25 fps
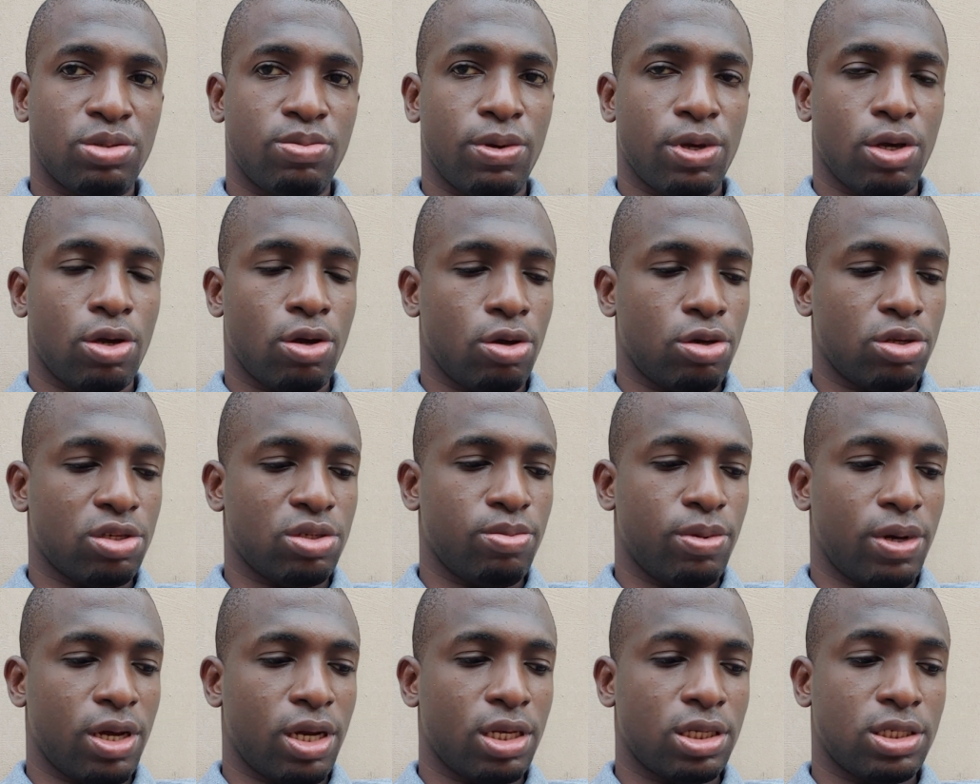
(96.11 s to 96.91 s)
because
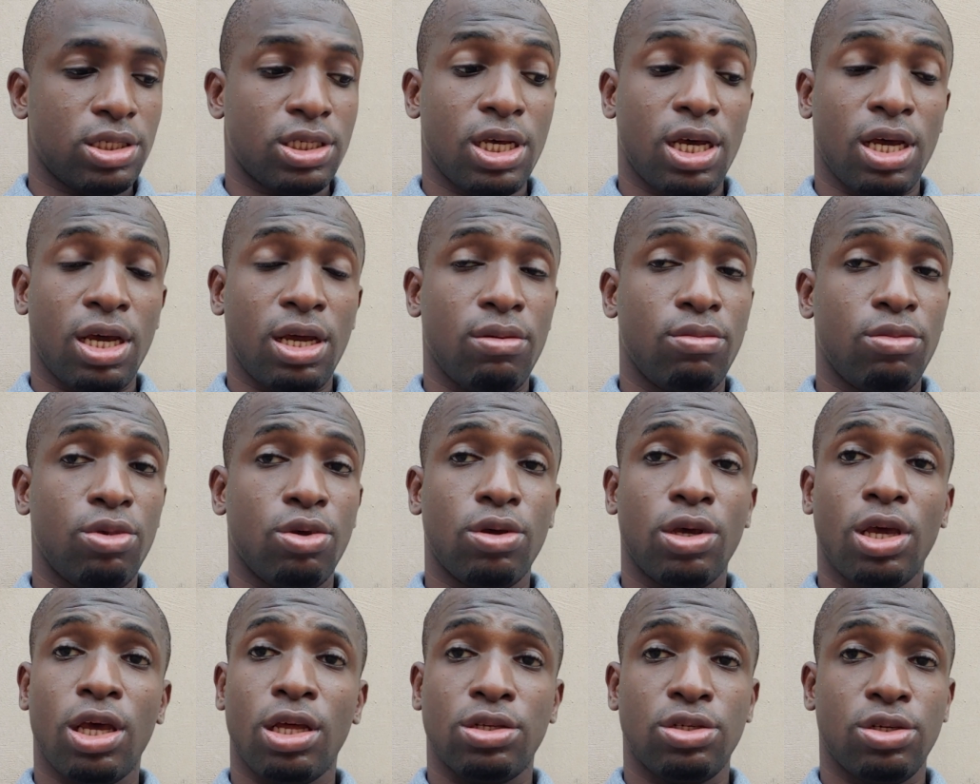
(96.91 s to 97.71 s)
by the time you
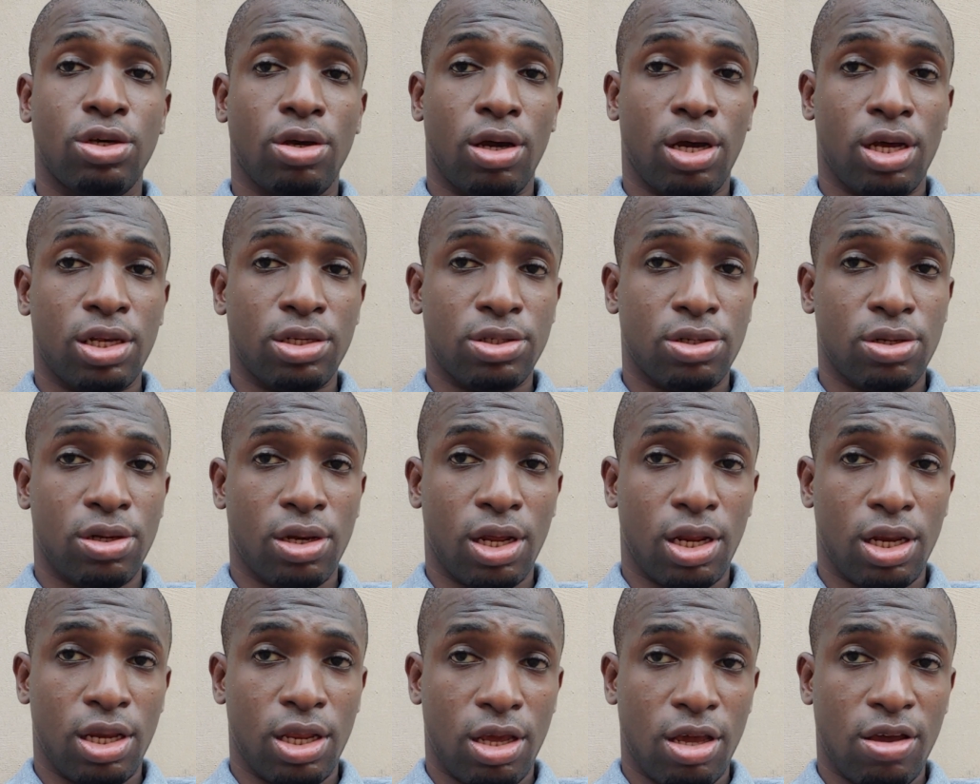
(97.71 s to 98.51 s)
get your hands on
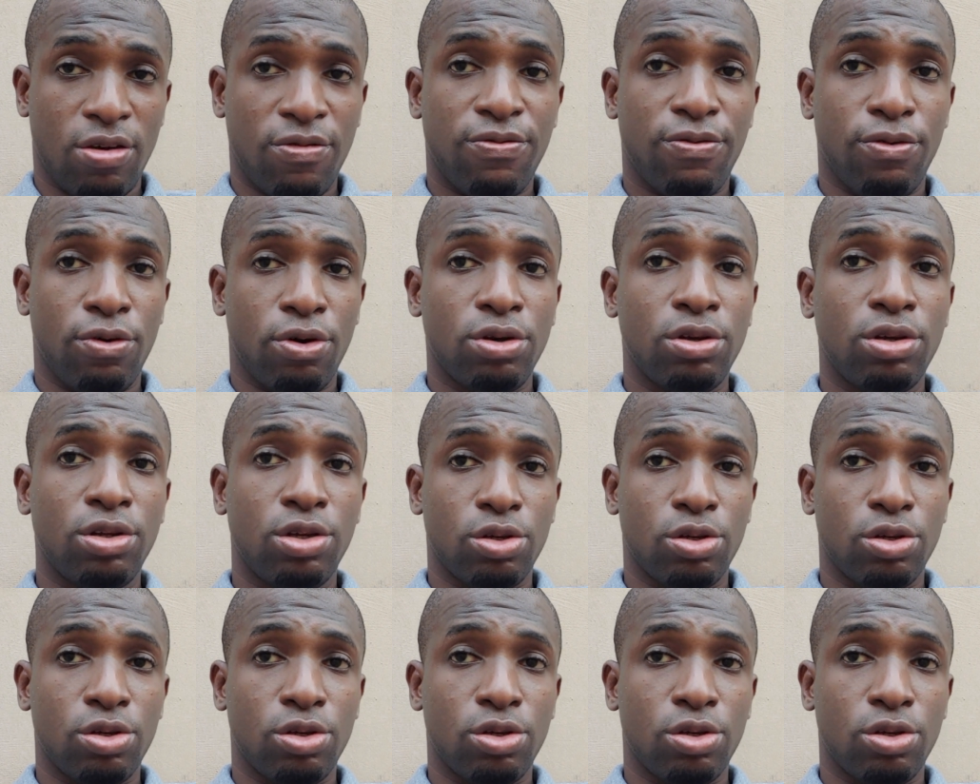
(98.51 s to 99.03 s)
an earphone,